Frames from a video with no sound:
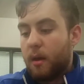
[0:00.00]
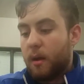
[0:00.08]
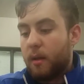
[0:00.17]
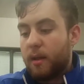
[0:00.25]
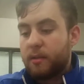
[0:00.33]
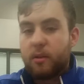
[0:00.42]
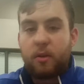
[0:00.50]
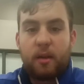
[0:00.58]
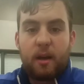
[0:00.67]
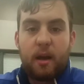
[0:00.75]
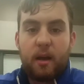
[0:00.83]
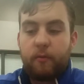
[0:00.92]
That's all
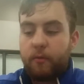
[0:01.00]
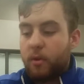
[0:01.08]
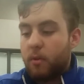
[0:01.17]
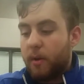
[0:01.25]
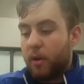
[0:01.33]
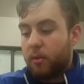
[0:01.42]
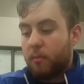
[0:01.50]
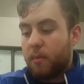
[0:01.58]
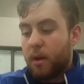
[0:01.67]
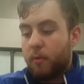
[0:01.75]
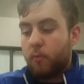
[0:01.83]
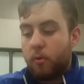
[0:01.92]
that I have for you about the
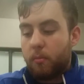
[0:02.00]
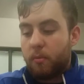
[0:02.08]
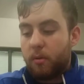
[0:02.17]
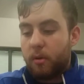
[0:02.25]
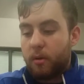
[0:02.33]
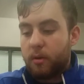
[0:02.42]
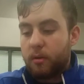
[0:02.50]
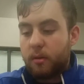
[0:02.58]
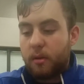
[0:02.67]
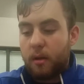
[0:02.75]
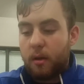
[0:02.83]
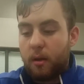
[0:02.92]
Billy-mindwar book.
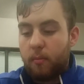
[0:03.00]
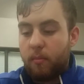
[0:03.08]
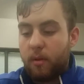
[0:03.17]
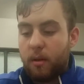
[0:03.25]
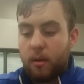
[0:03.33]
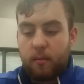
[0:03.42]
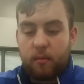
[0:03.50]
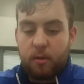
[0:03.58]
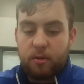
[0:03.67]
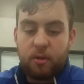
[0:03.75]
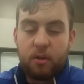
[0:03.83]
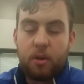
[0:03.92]

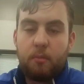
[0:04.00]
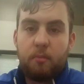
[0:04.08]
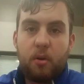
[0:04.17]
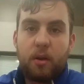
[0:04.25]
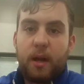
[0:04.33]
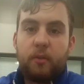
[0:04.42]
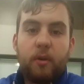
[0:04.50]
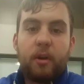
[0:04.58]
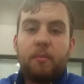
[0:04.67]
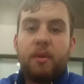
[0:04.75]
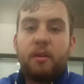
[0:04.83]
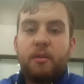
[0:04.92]
It's a good book. I'd
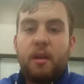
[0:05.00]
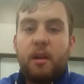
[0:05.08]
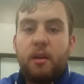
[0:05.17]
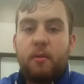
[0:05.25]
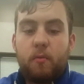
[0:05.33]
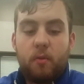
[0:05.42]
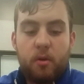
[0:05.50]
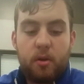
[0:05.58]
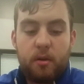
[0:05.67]
recommend it to anyone,